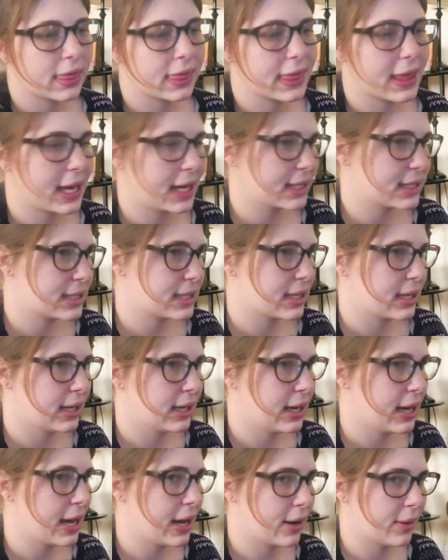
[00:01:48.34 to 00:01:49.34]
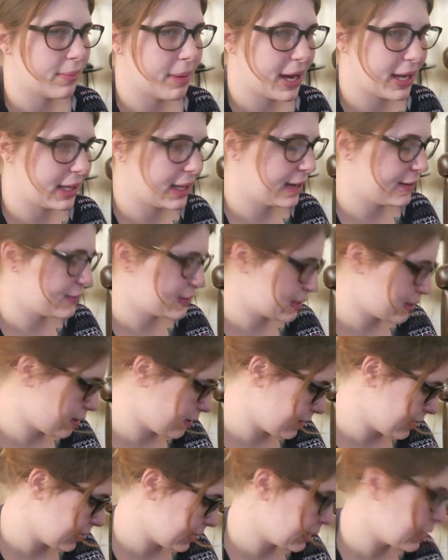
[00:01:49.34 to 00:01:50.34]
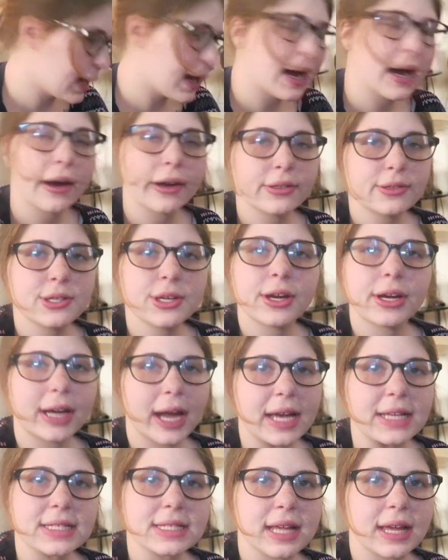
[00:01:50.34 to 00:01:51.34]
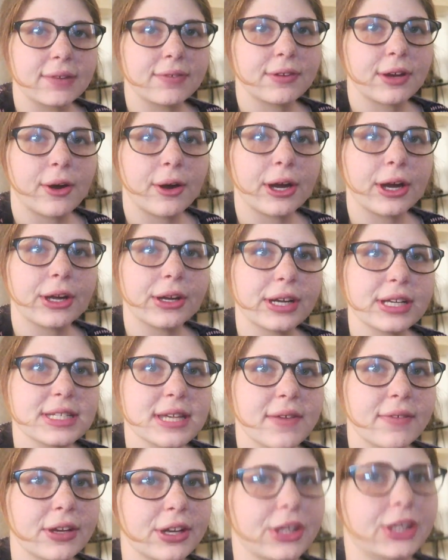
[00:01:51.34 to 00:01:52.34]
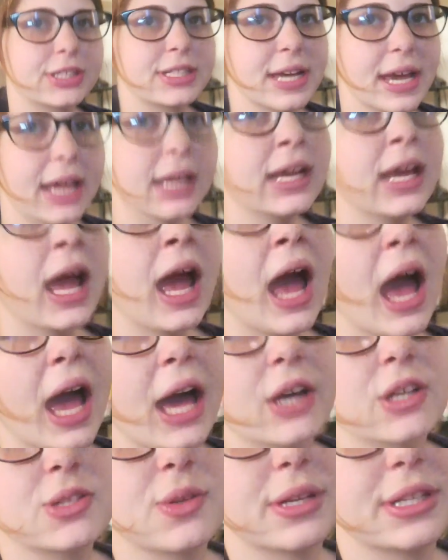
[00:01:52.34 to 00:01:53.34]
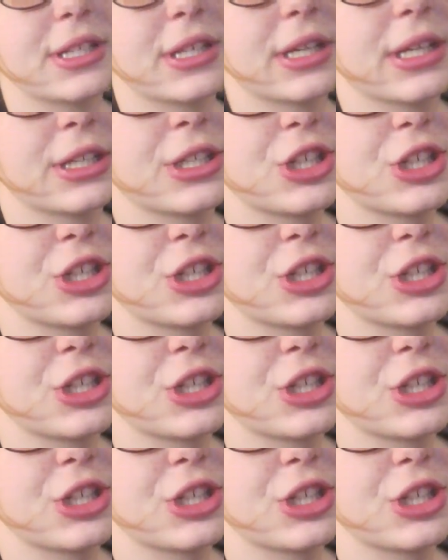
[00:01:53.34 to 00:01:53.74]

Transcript: that's how my life's going. How is your guys' life going? Are you guys having a good day? I also had to